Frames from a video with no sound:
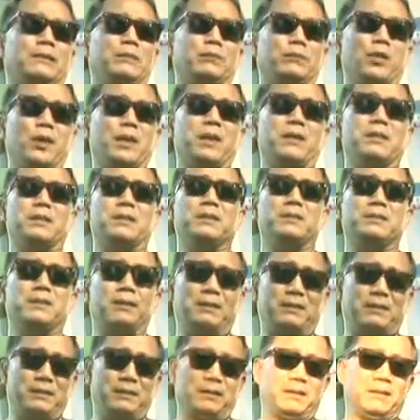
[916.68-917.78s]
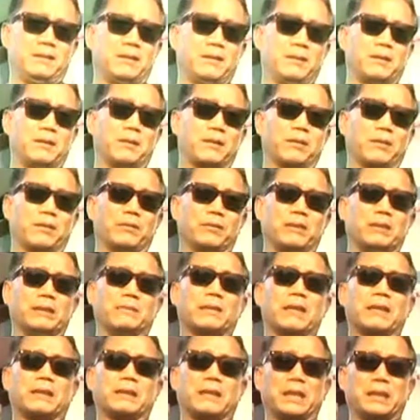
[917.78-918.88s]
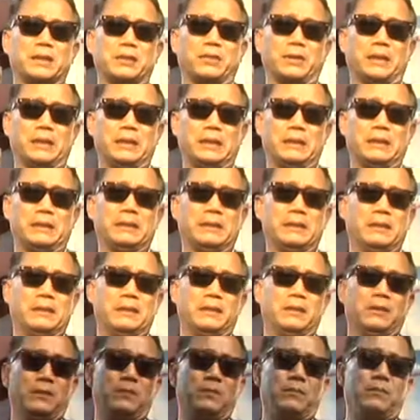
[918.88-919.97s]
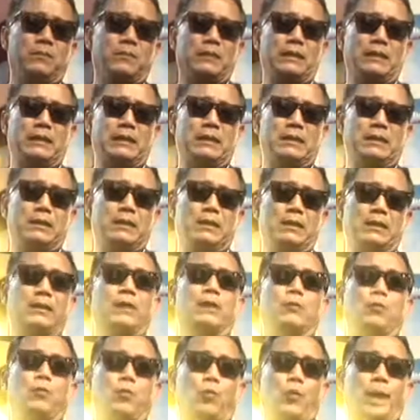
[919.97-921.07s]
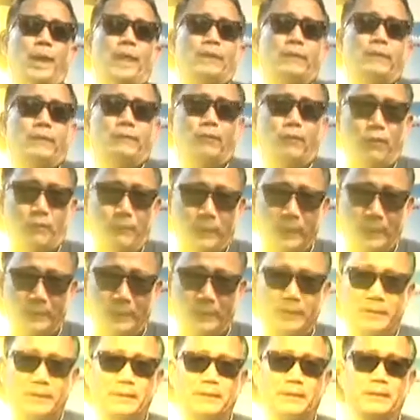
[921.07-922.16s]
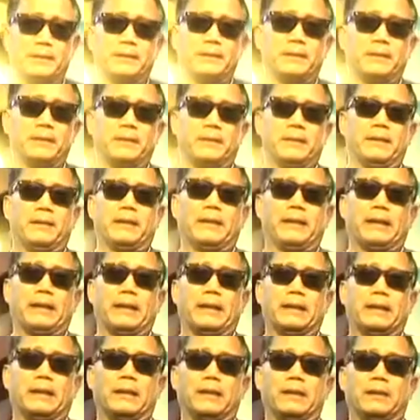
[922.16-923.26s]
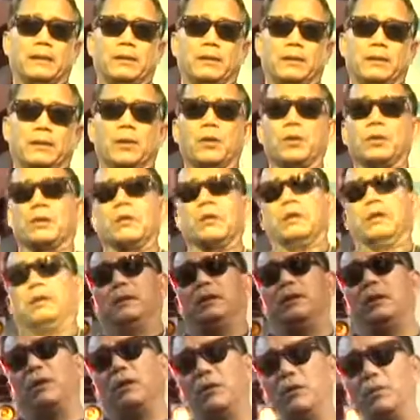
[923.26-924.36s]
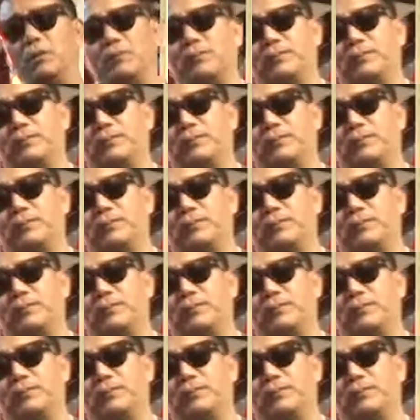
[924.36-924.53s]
brothers and sisters, you know, in my country. And, you know, they're waiting for me. And look, you know,